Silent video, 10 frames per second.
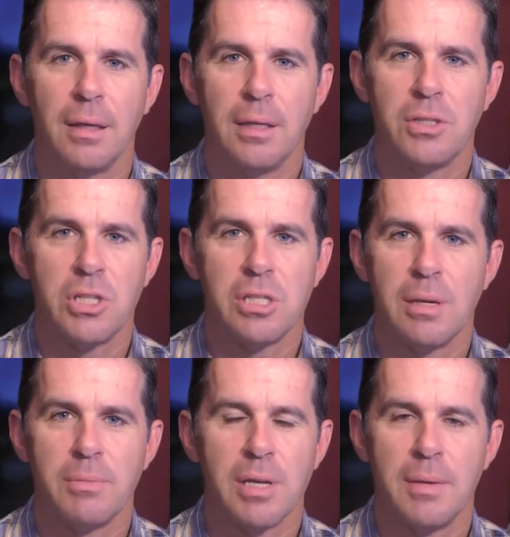it's just
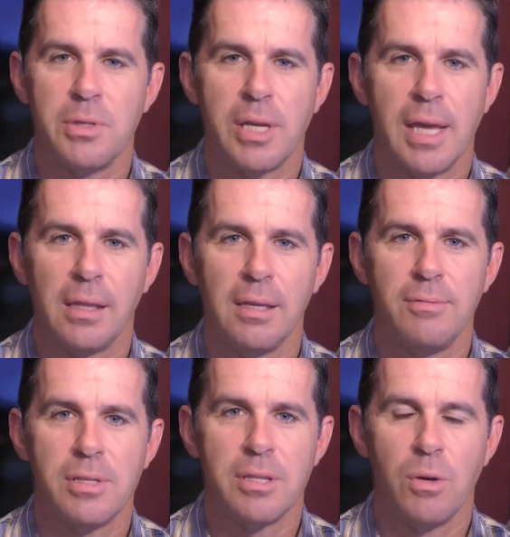sometimes you can't
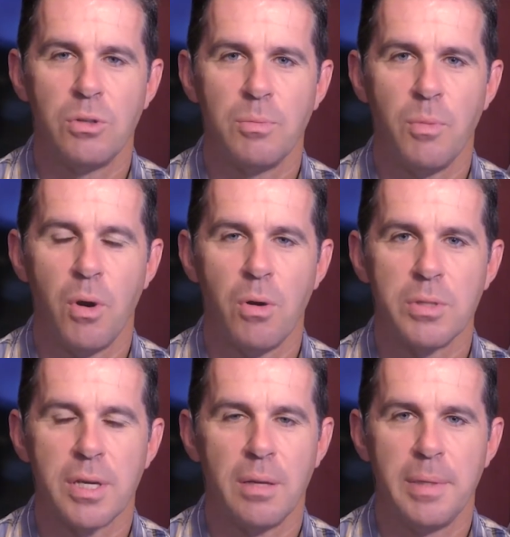live as though tomorrow
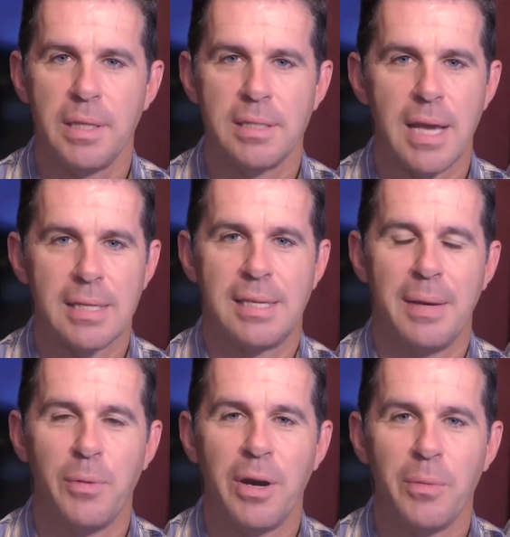is going to be the exact
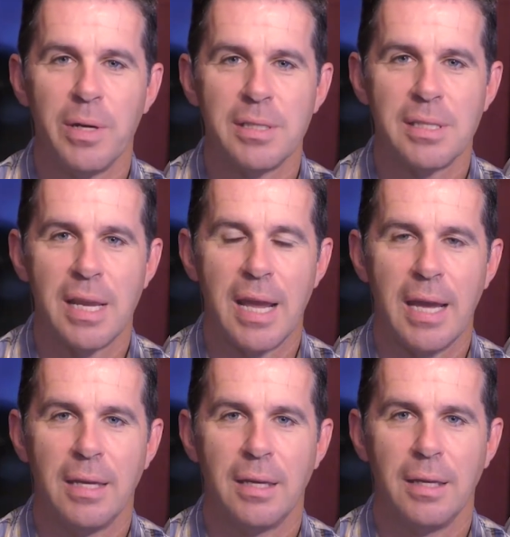same way it was
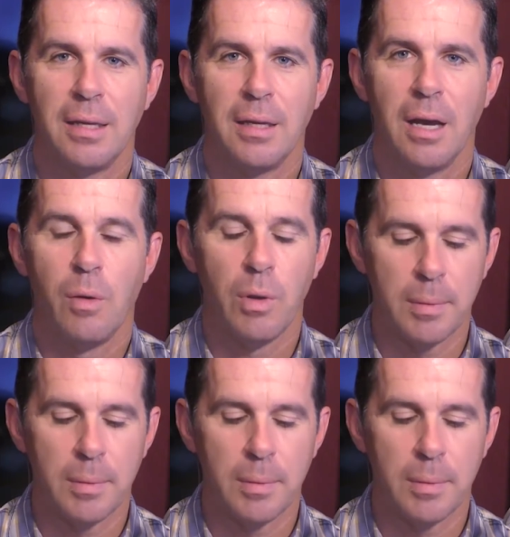today. Well,